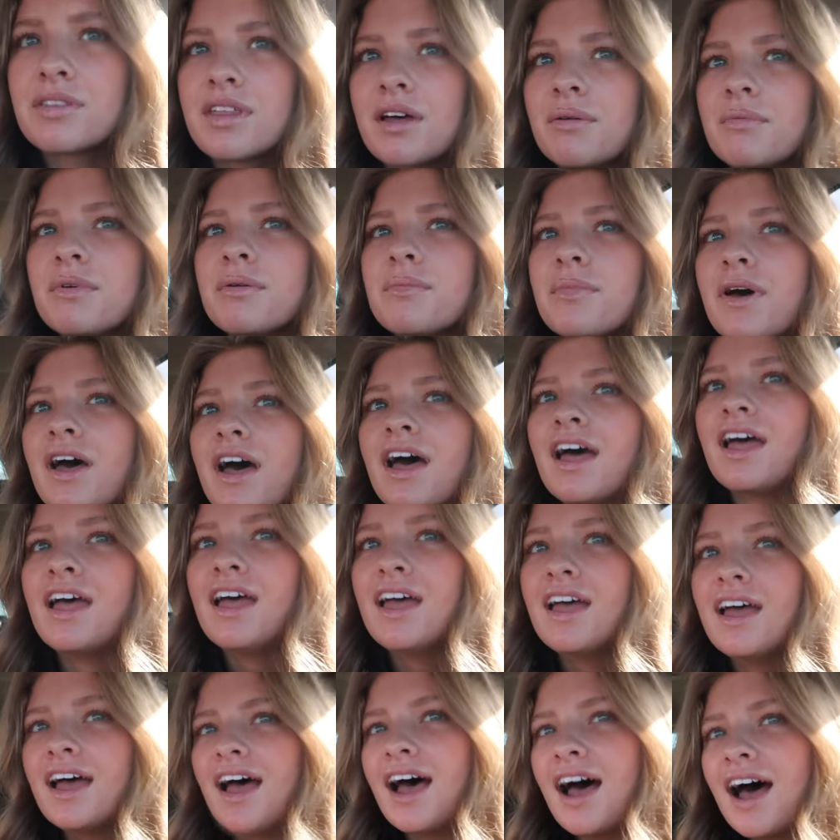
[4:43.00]
without me, but
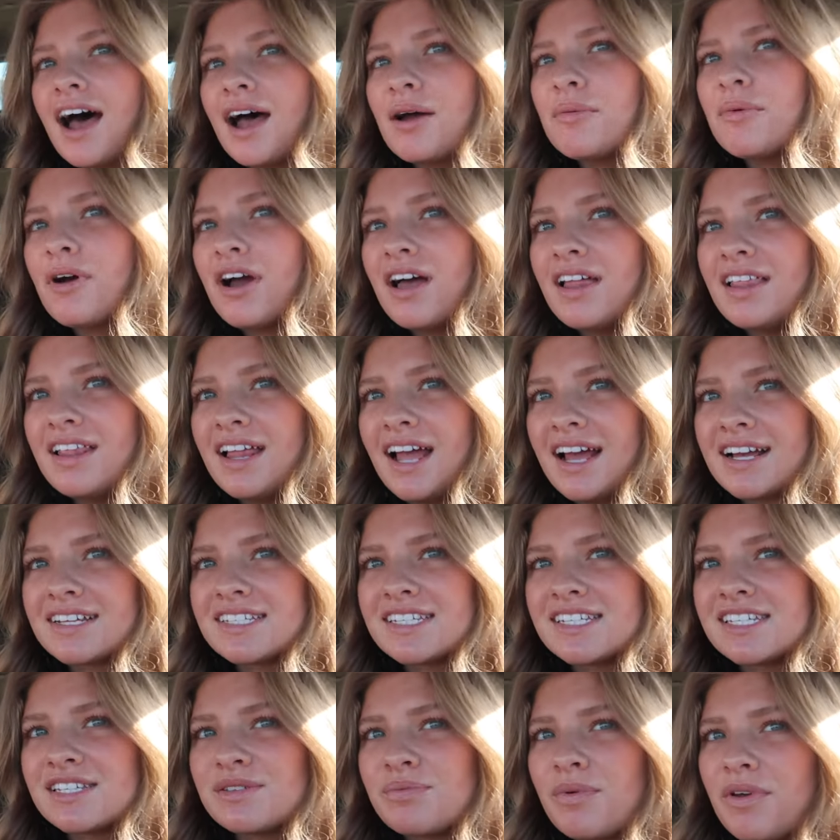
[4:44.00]
I brought
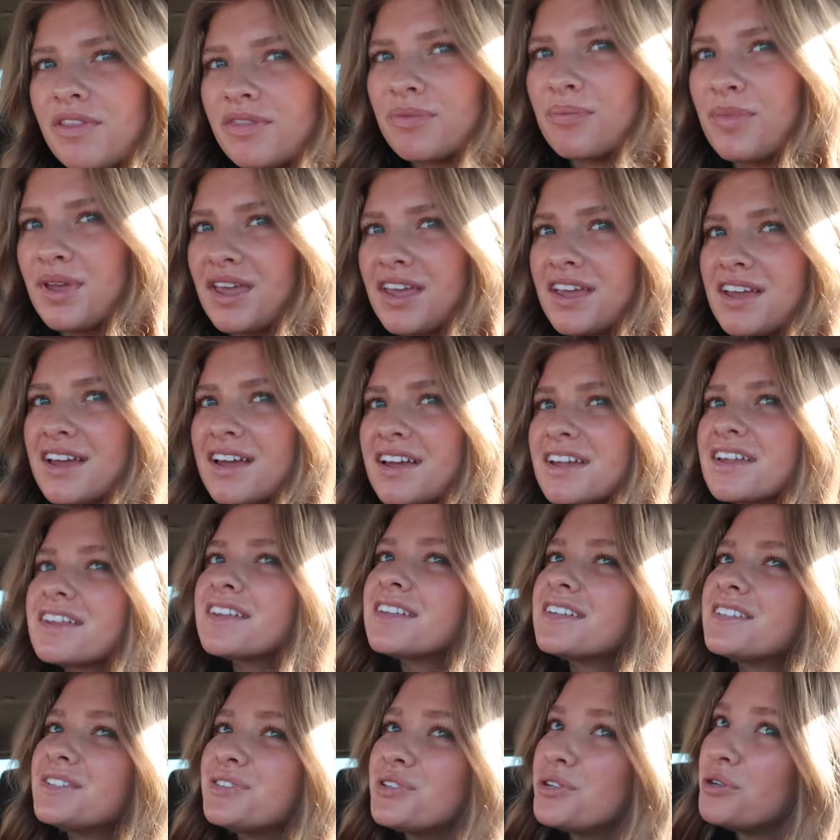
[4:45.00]
Alexis with me
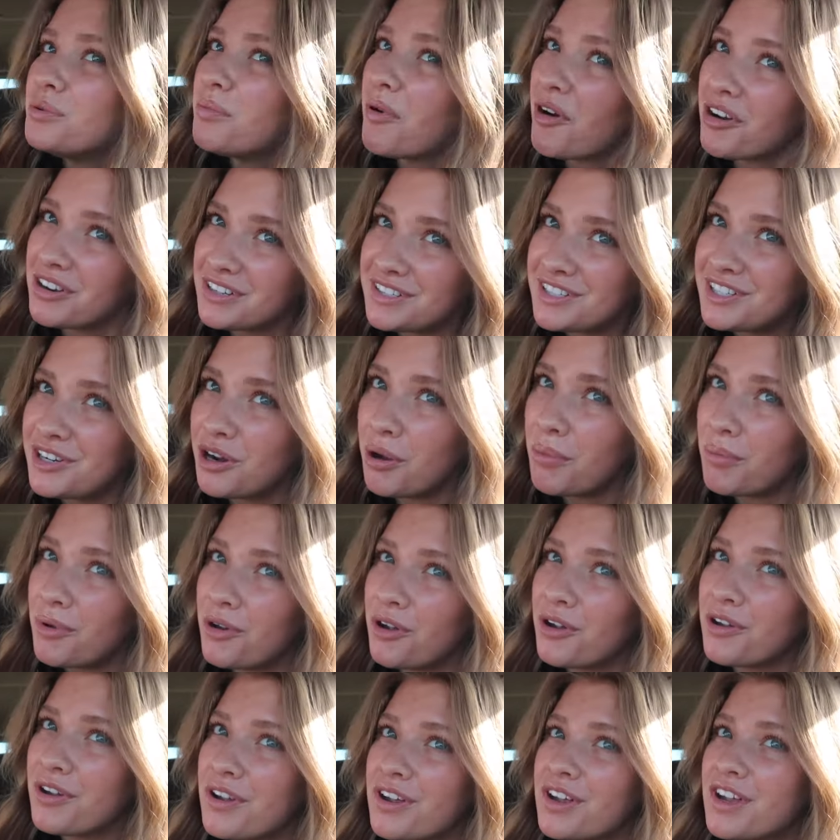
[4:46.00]
to Barnes &
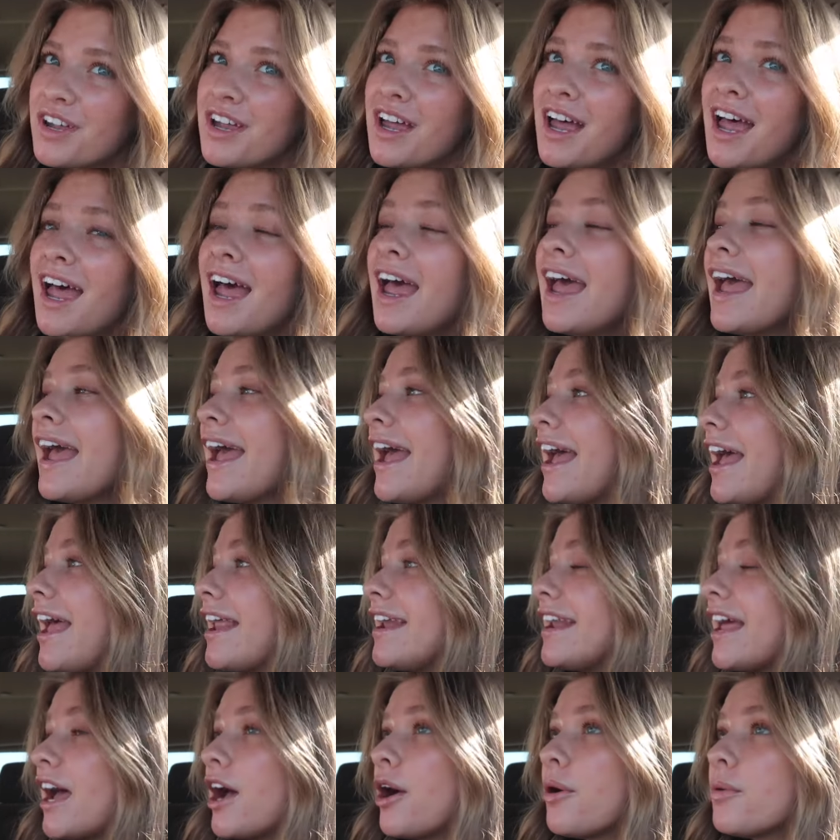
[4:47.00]
Noble,
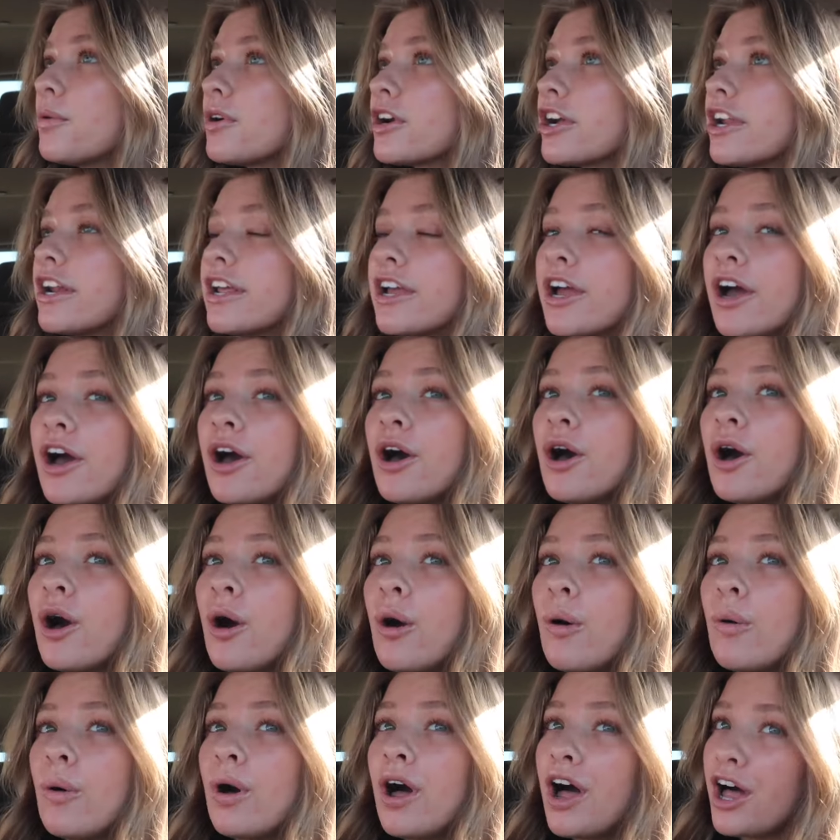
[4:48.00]
and now we're gonna
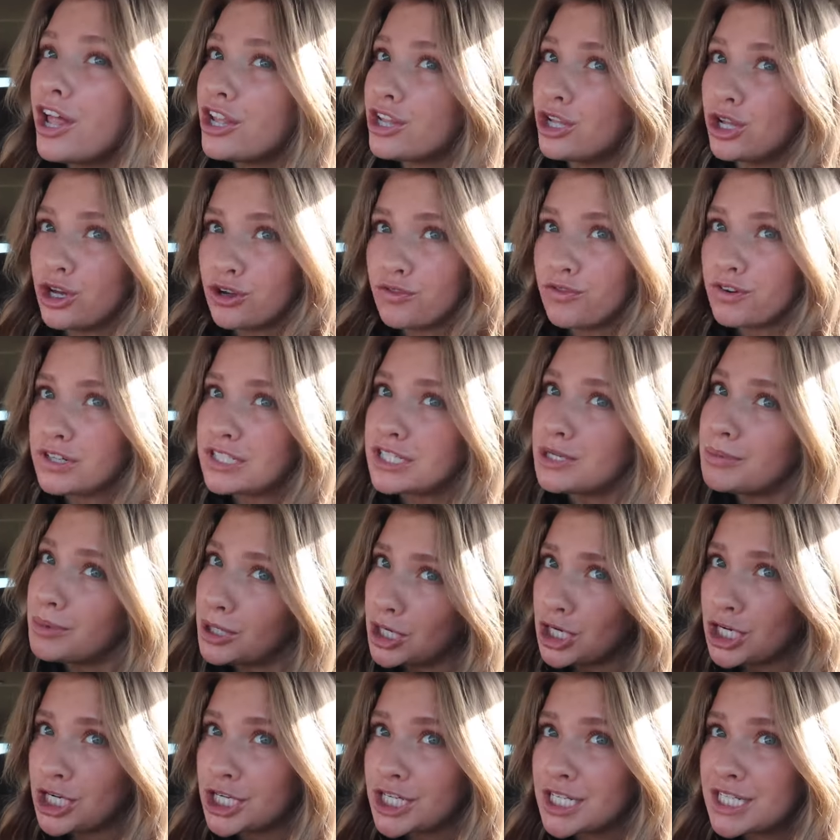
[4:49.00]
go look for some
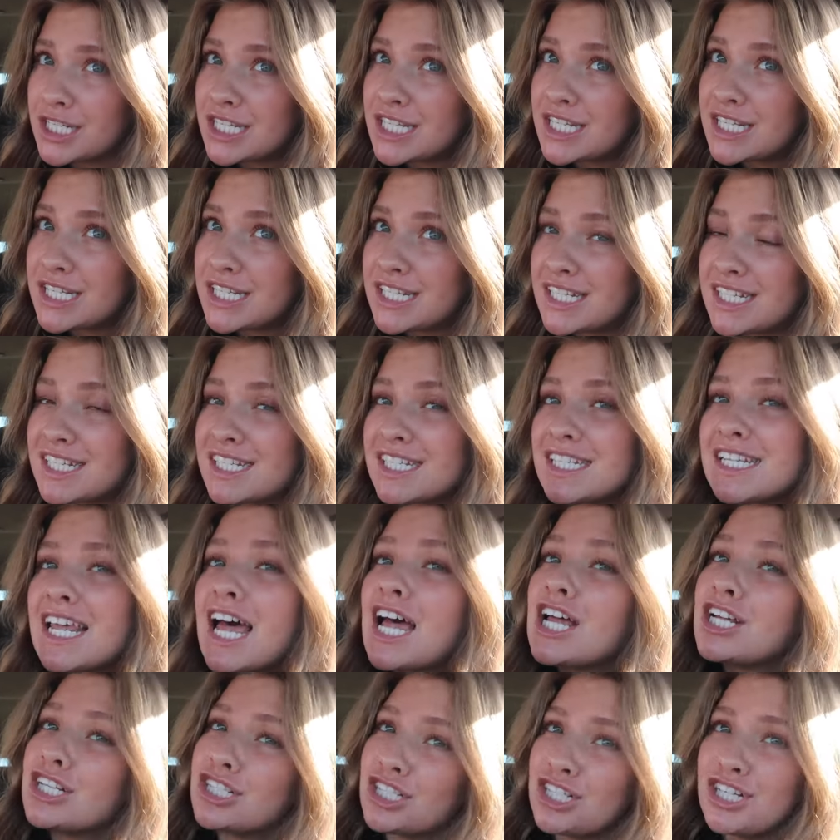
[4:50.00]
books.
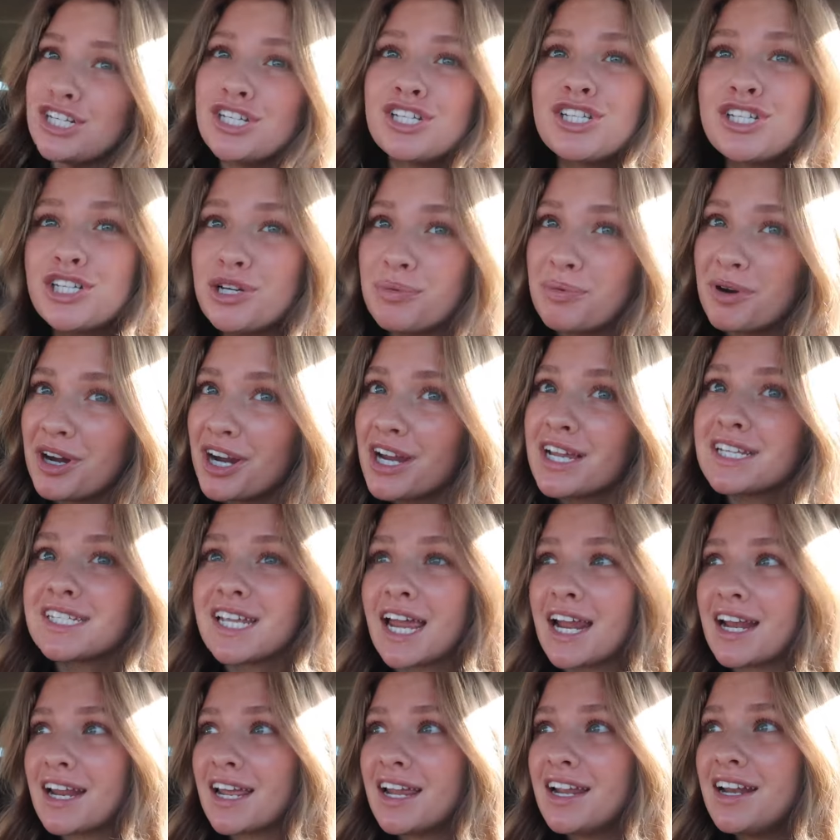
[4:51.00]
She is super
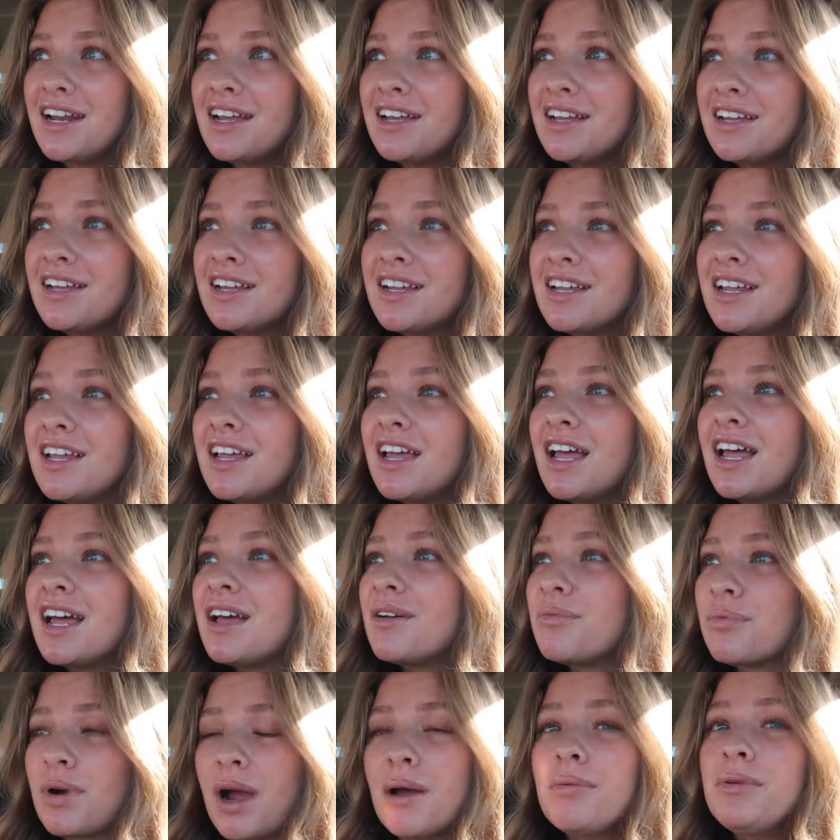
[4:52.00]
excited,
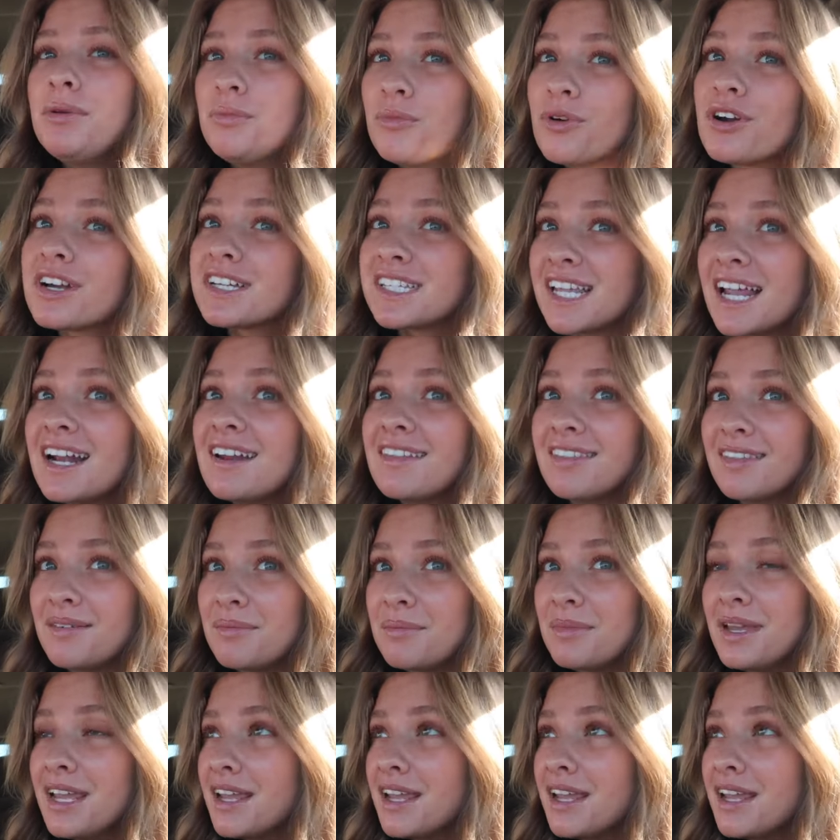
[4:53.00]
probably more excited than